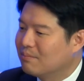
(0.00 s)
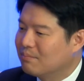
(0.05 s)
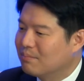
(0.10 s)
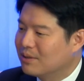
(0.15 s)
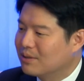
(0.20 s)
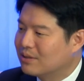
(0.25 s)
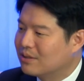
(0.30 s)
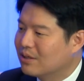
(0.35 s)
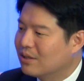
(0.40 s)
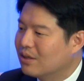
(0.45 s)

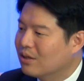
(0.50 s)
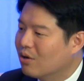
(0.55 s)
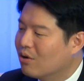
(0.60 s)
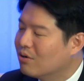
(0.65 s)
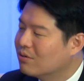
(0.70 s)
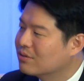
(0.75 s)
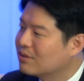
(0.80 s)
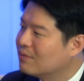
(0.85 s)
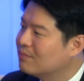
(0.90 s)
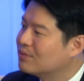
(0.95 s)
But the
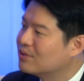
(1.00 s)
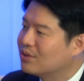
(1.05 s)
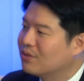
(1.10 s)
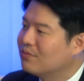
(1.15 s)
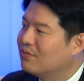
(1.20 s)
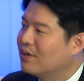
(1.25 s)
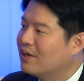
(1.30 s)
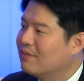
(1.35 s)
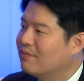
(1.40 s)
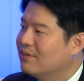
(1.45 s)
long-term
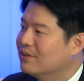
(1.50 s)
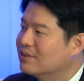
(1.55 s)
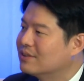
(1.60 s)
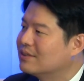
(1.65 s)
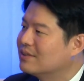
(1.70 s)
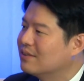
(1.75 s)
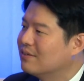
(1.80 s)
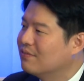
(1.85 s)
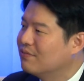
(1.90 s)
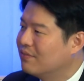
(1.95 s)
survival is
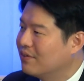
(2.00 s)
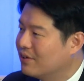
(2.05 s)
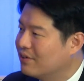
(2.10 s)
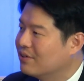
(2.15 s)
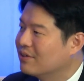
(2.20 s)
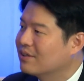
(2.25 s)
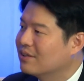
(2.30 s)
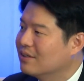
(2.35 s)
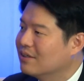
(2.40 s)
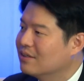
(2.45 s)
still
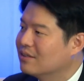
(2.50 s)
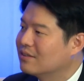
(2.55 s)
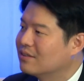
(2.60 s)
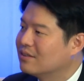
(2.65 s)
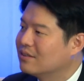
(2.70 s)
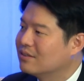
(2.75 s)
very good.